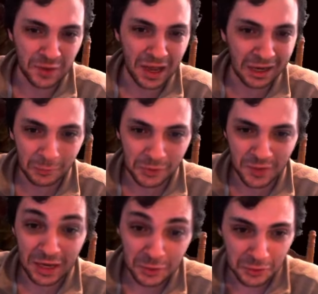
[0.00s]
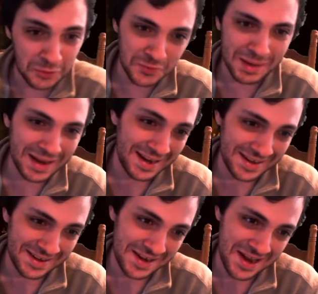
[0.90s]
I was a Nurse
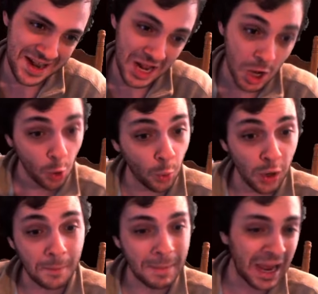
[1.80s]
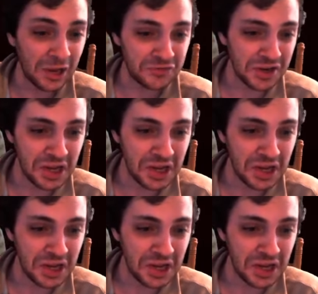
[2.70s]
main. Or imagine